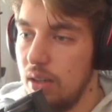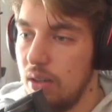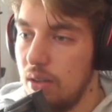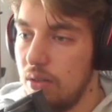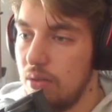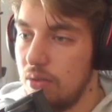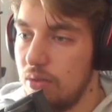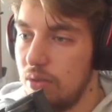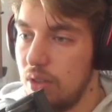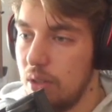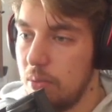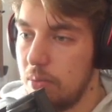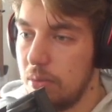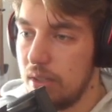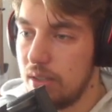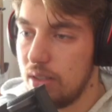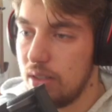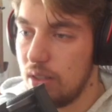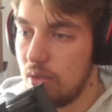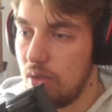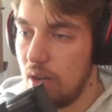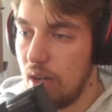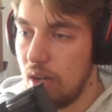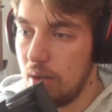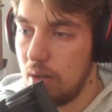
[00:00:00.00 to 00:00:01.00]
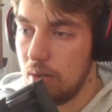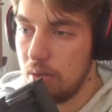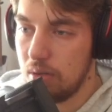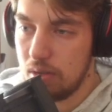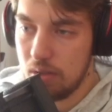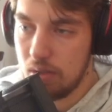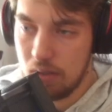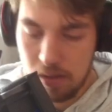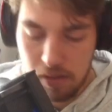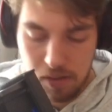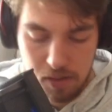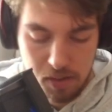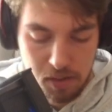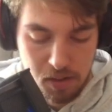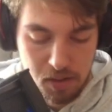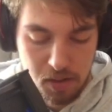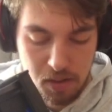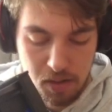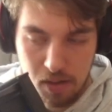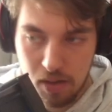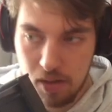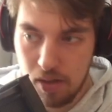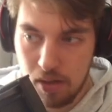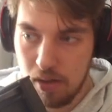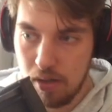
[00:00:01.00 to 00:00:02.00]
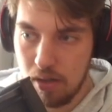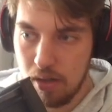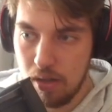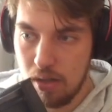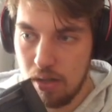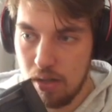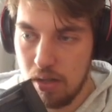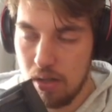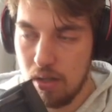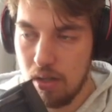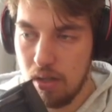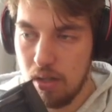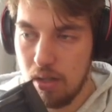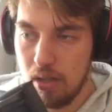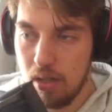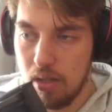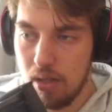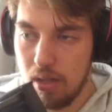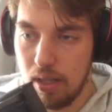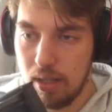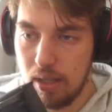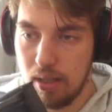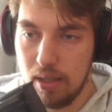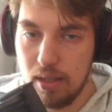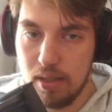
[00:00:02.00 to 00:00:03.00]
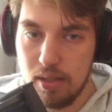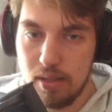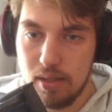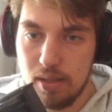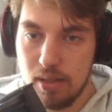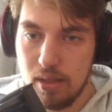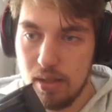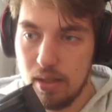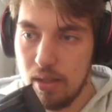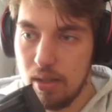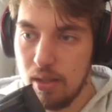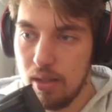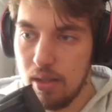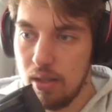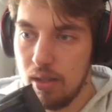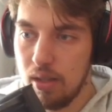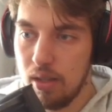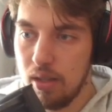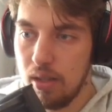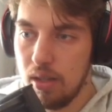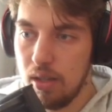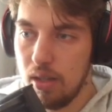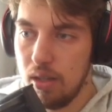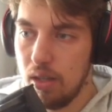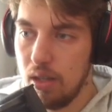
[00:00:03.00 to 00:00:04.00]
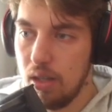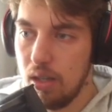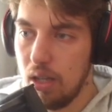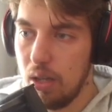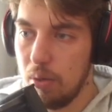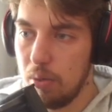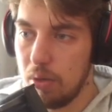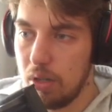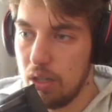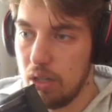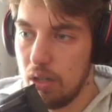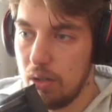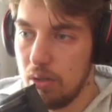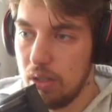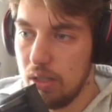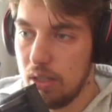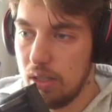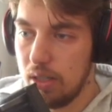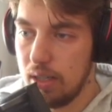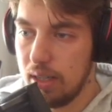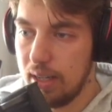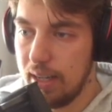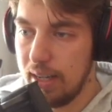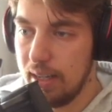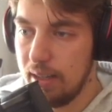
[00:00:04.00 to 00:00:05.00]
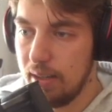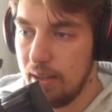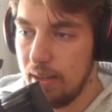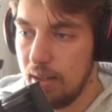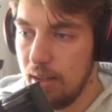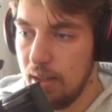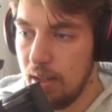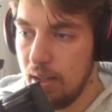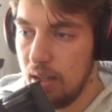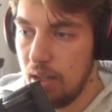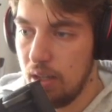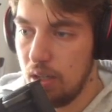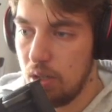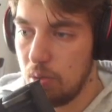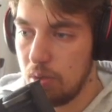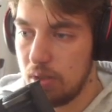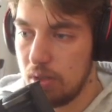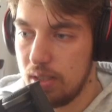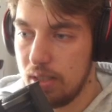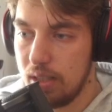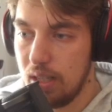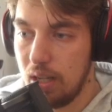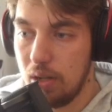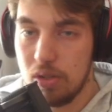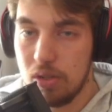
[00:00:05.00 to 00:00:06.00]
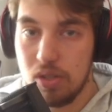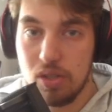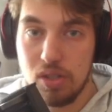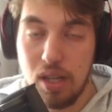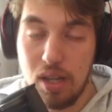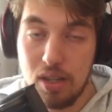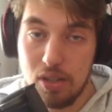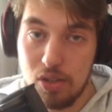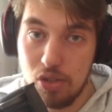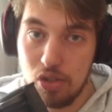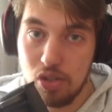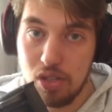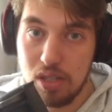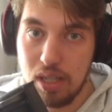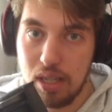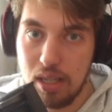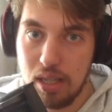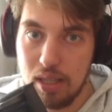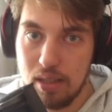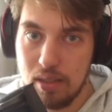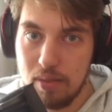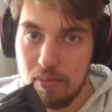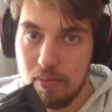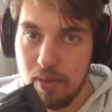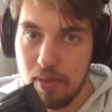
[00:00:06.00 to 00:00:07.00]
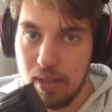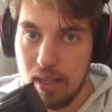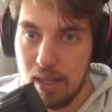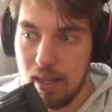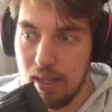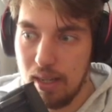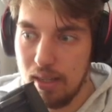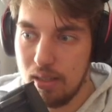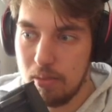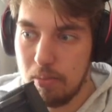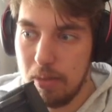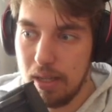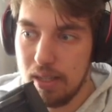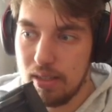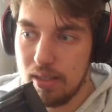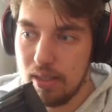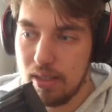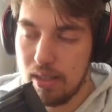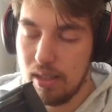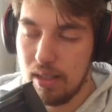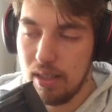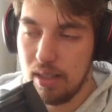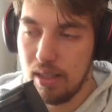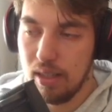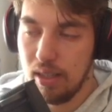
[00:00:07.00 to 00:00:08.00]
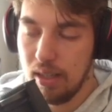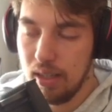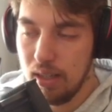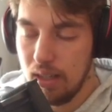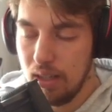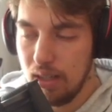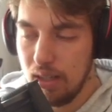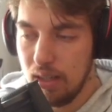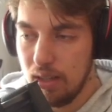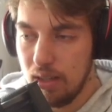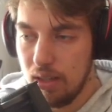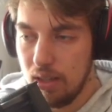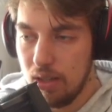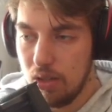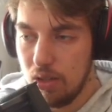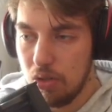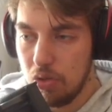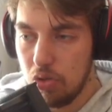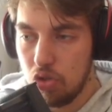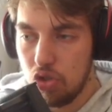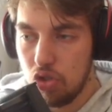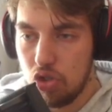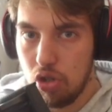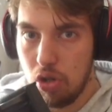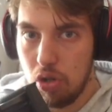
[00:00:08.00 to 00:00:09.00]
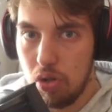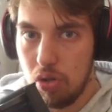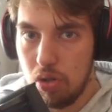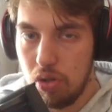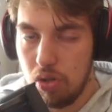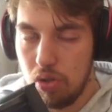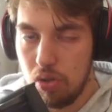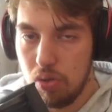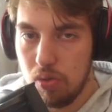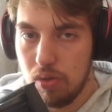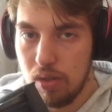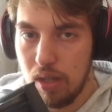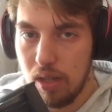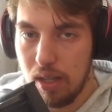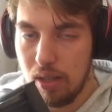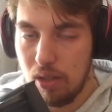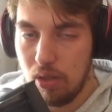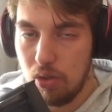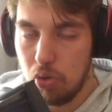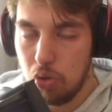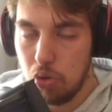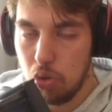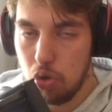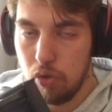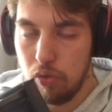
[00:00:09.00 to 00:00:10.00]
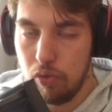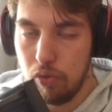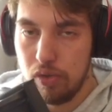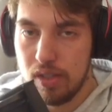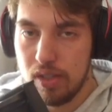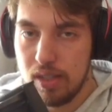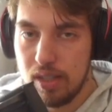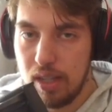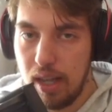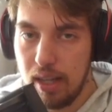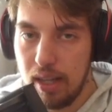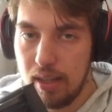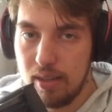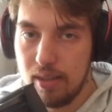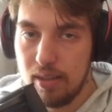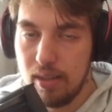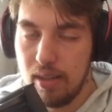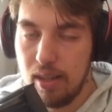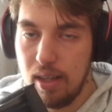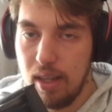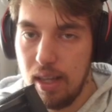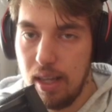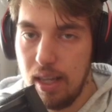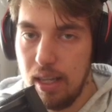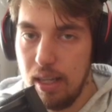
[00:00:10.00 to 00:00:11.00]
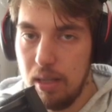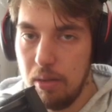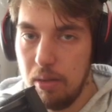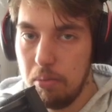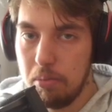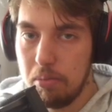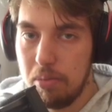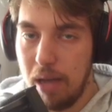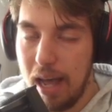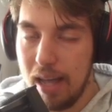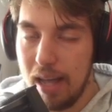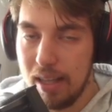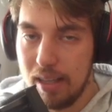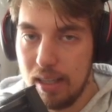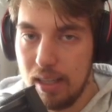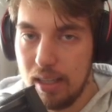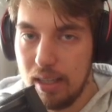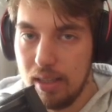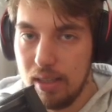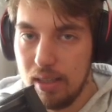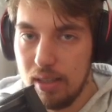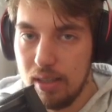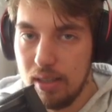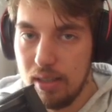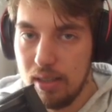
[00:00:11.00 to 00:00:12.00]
flip this around like this, and we go in here again, you'll see now it's on the other side. And it's basically showing you that you've set a padding